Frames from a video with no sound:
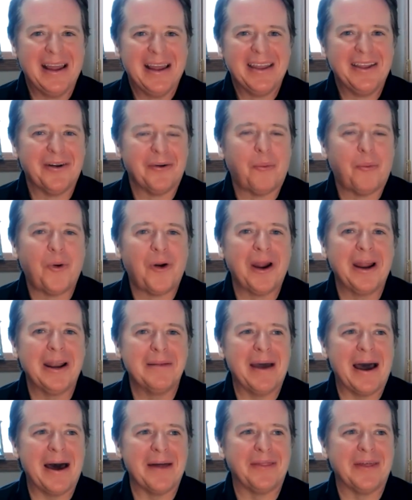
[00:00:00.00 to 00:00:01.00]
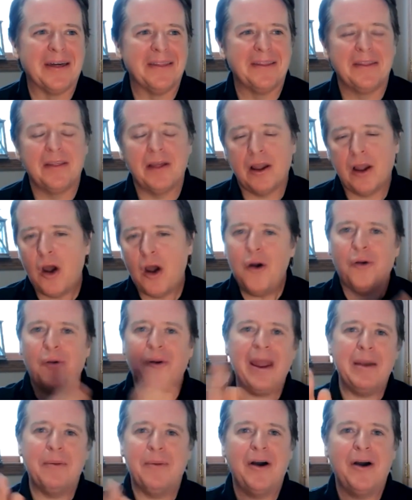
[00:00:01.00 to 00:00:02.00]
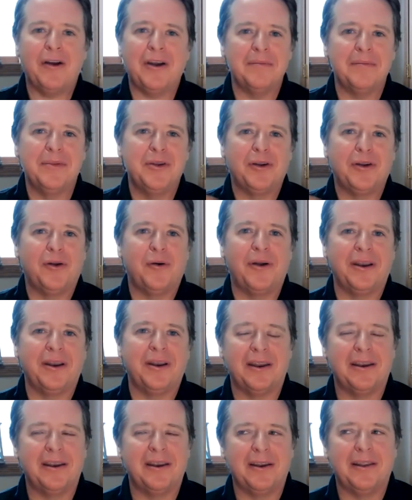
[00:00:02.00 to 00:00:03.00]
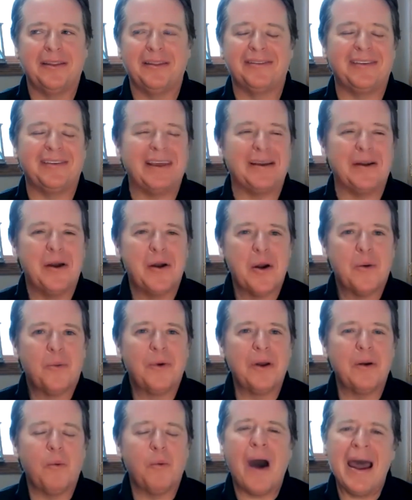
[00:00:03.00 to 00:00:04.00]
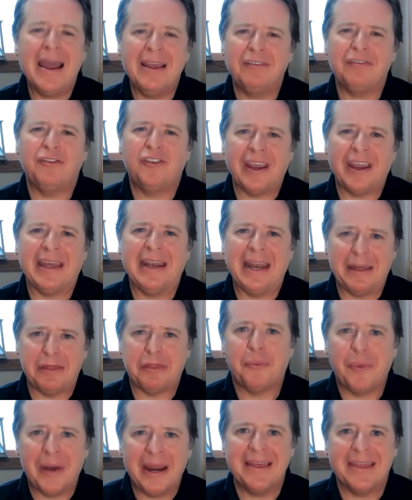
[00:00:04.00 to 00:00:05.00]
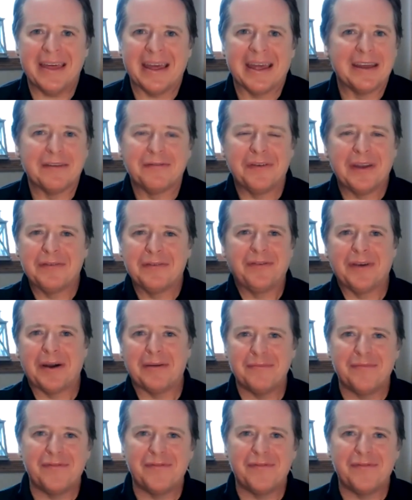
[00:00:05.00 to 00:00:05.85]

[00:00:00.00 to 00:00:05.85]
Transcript: you're worried about that. And then they're like, oh, great, welcome. You can go on and it's like, wait, why is checking at 3 then? If I'm